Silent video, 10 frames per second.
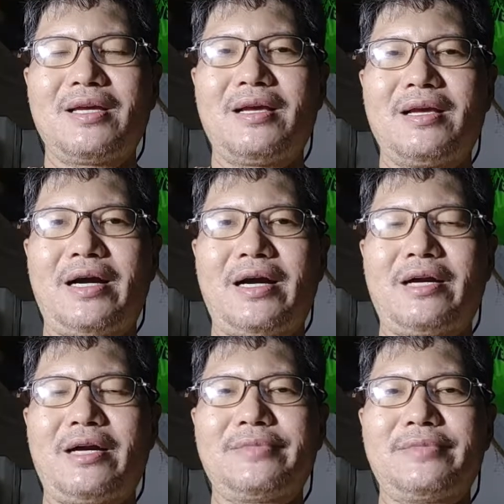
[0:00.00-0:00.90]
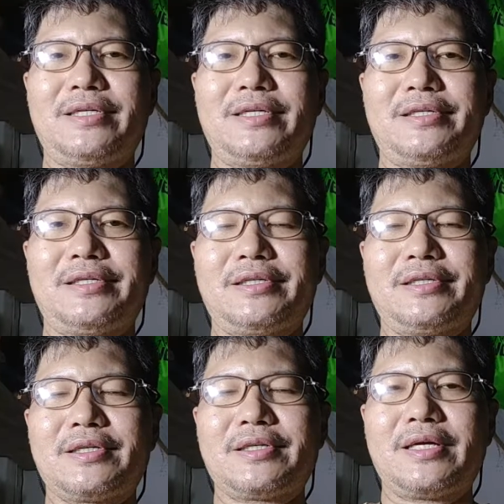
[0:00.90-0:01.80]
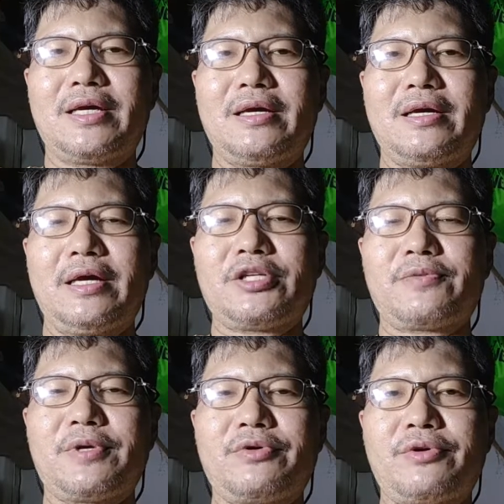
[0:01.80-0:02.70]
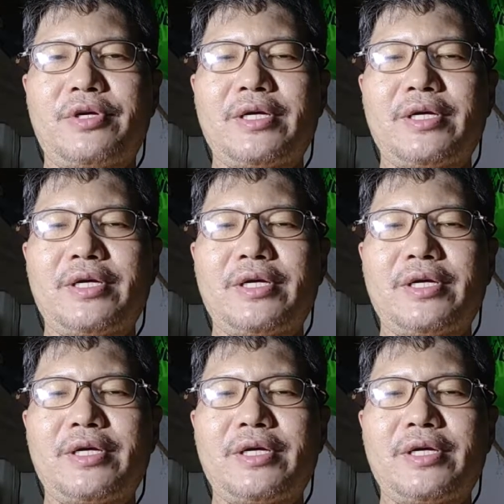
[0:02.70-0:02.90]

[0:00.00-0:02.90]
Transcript: I am entrepreneur,